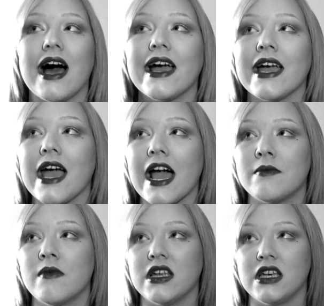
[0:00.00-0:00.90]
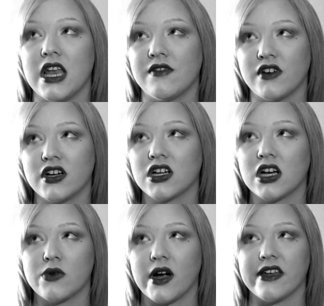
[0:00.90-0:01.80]
I am never
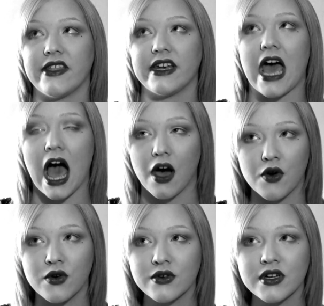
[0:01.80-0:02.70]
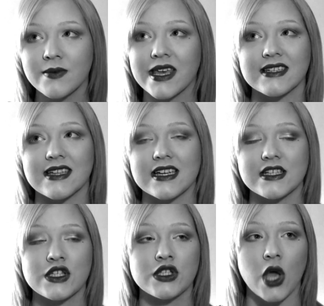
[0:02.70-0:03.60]
gonna wear that out because that
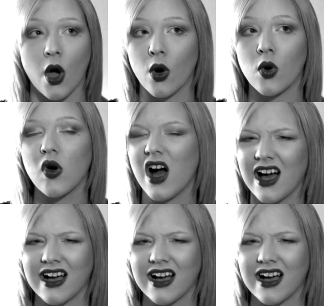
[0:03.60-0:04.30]
is so